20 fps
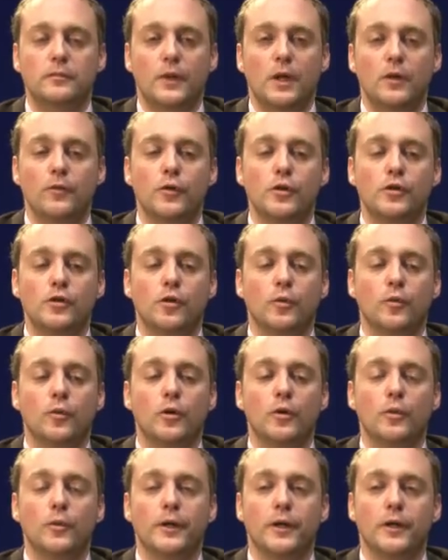First of
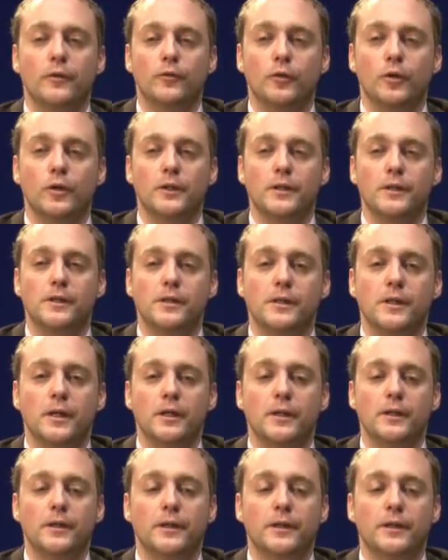all, we have to
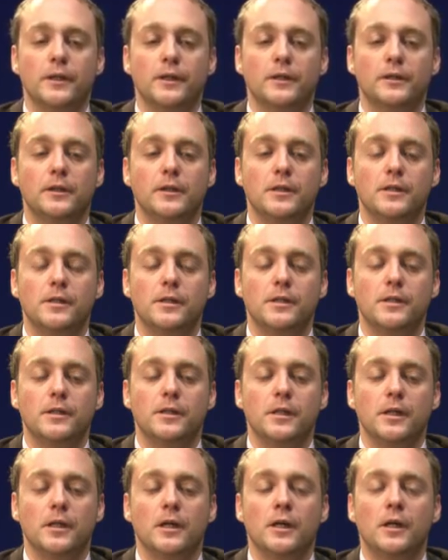understand that
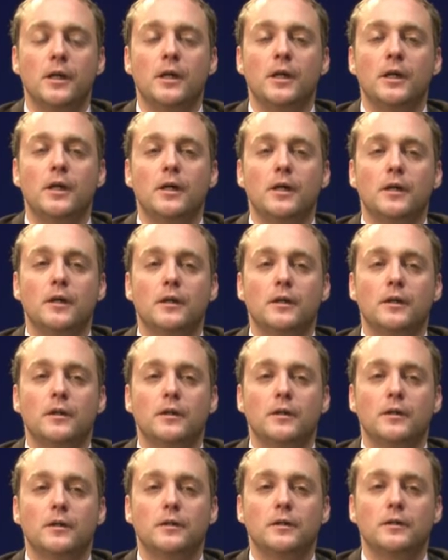electricity
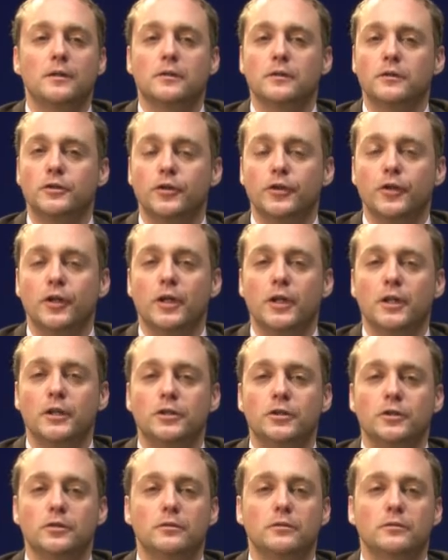
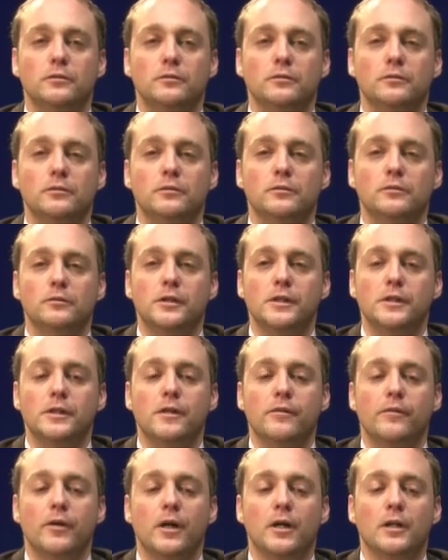generation is
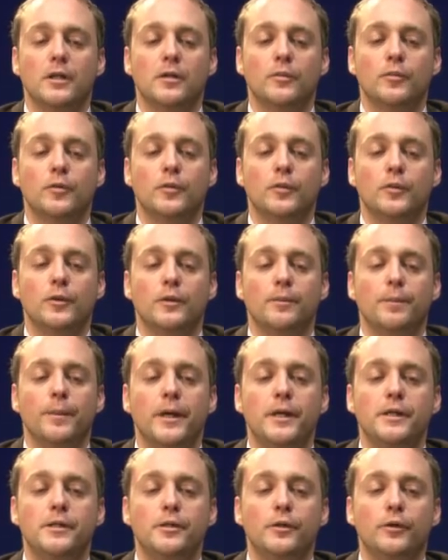divided between
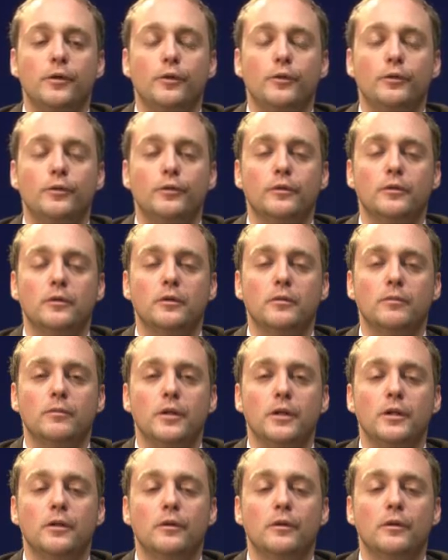base load,
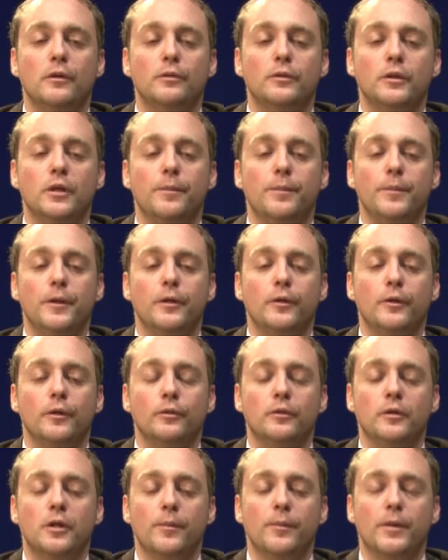mid load, and peak
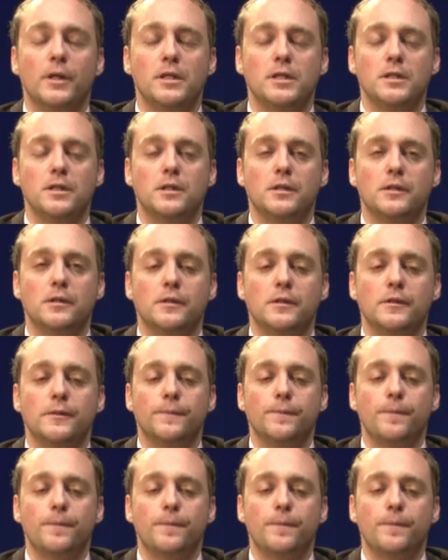load capacities.